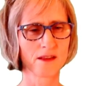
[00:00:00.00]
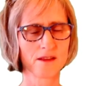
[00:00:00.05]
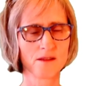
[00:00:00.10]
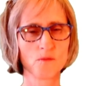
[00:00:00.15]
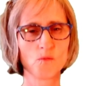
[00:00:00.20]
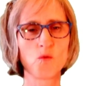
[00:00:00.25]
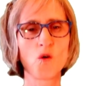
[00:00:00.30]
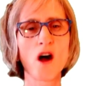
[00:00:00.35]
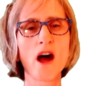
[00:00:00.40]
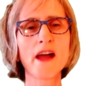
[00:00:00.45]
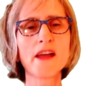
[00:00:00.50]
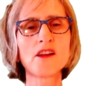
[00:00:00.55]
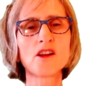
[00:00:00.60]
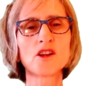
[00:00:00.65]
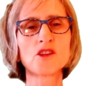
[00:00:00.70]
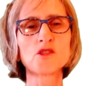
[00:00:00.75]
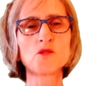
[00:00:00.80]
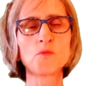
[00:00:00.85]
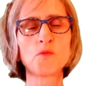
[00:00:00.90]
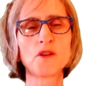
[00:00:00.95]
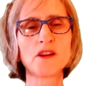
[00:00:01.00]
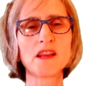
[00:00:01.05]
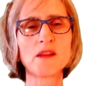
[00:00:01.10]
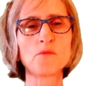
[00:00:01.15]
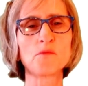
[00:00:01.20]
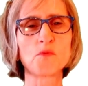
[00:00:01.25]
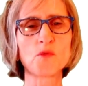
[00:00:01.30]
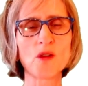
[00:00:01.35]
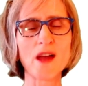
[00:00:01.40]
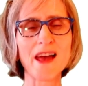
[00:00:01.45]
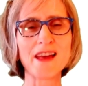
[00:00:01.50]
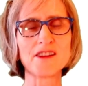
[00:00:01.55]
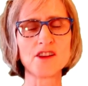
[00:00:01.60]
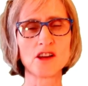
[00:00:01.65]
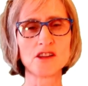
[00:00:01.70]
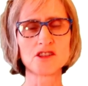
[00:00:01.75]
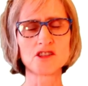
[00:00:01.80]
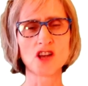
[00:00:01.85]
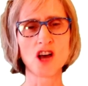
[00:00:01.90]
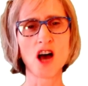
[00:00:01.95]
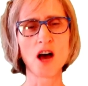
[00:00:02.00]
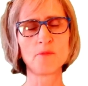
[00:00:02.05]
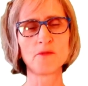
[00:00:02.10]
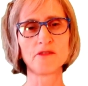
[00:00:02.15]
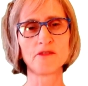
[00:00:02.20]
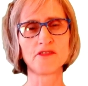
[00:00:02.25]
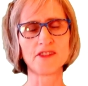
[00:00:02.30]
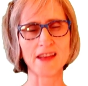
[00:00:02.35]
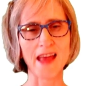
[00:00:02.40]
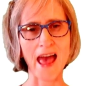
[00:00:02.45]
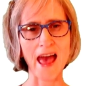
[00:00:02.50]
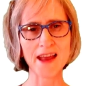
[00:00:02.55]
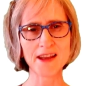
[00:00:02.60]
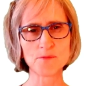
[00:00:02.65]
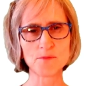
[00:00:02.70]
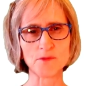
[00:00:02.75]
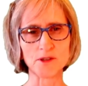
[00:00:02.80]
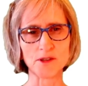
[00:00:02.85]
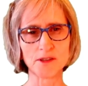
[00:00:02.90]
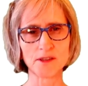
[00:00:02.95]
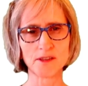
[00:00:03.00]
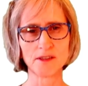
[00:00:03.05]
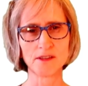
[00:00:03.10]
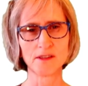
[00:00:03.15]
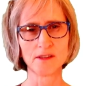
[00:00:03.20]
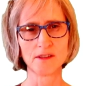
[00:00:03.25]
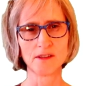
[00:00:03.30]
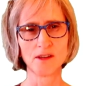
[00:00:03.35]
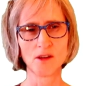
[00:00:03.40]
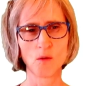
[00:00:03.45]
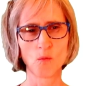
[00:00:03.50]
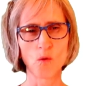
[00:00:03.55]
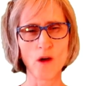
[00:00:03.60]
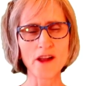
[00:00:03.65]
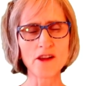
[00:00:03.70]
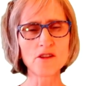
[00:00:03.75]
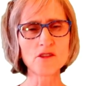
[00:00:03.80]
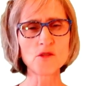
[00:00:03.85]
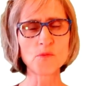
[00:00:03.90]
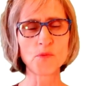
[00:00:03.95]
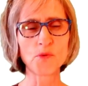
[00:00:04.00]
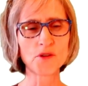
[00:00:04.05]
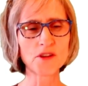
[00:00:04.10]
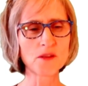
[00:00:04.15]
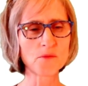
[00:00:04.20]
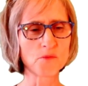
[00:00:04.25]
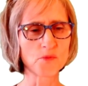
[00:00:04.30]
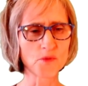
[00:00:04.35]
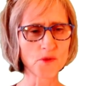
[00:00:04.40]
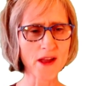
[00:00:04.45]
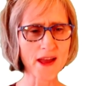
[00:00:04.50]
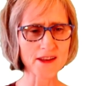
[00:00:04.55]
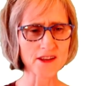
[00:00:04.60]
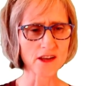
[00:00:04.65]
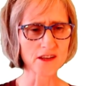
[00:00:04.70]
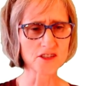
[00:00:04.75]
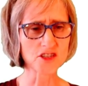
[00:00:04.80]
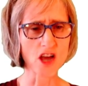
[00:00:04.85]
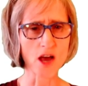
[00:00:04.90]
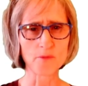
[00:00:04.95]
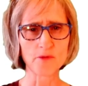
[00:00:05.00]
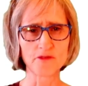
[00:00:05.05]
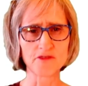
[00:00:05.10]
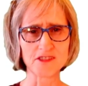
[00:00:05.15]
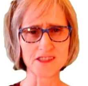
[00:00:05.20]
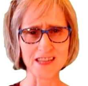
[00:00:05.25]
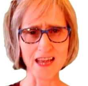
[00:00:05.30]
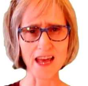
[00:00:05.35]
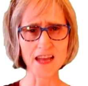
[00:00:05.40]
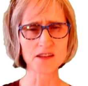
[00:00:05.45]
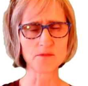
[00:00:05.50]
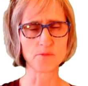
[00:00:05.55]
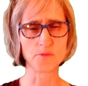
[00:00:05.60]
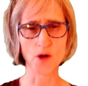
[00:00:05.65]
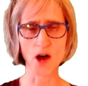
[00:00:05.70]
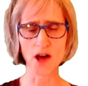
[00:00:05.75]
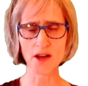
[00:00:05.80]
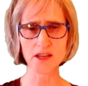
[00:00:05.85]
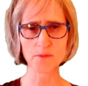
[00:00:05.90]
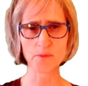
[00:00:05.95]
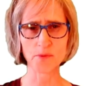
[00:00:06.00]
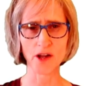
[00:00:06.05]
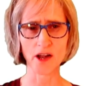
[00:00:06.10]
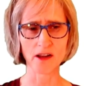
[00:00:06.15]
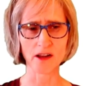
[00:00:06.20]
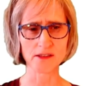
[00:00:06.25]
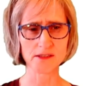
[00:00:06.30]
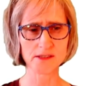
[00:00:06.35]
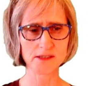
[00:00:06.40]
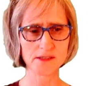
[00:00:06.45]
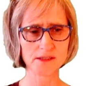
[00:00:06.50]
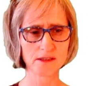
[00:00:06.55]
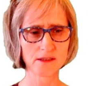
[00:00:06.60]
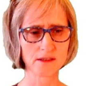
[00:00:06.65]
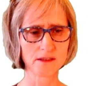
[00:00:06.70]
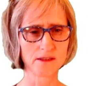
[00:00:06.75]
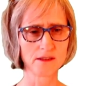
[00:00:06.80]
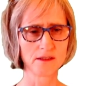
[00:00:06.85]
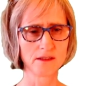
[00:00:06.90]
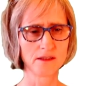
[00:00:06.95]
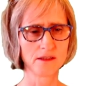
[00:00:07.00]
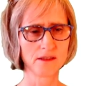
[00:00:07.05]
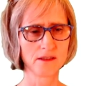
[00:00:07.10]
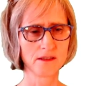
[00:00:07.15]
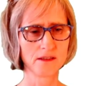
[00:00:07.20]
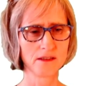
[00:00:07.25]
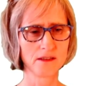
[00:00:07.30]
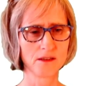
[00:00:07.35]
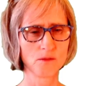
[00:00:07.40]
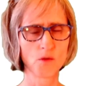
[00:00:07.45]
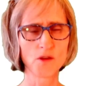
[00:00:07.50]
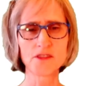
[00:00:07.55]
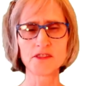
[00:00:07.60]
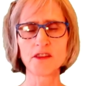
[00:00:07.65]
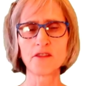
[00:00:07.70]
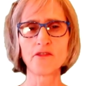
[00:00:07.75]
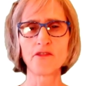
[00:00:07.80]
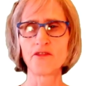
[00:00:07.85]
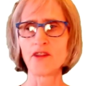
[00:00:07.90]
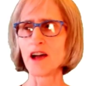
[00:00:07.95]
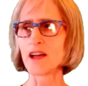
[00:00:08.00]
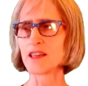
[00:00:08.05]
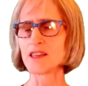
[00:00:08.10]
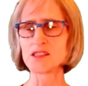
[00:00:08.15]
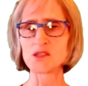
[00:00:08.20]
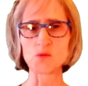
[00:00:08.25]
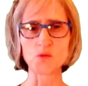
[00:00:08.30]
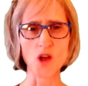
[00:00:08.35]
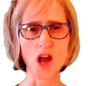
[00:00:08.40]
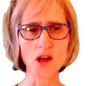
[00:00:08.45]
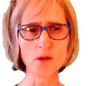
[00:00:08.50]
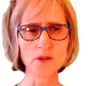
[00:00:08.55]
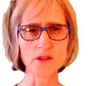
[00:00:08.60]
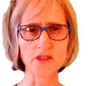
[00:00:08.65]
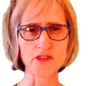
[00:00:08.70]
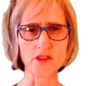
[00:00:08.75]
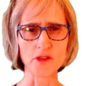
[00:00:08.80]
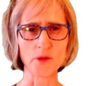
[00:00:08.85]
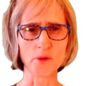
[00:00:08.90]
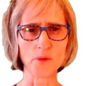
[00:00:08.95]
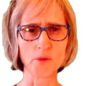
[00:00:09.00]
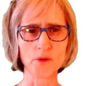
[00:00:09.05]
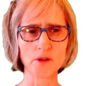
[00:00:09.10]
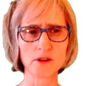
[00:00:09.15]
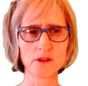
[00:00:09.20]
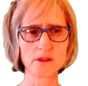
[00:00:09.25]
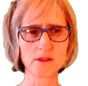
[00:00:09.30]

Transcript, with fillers: Why are you putting bread on top of an animal? Why are you putting bread on top of dead body parts? What the fuck is wrong with you?